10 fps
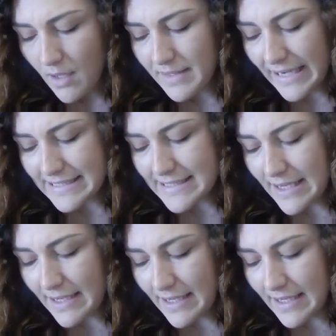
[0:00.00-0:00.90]
The next
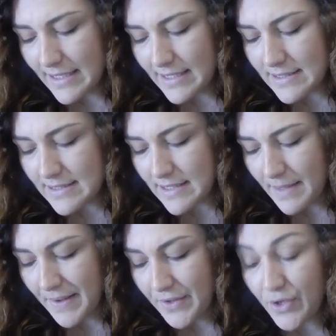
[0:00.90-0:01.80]
thing is
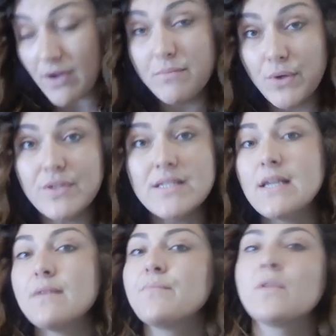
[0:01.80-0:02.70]
about your
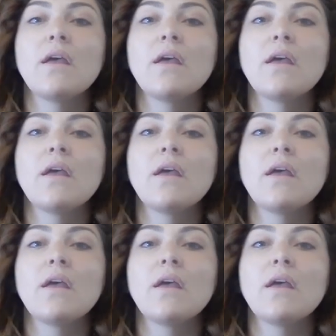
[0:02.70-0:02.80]
immunity.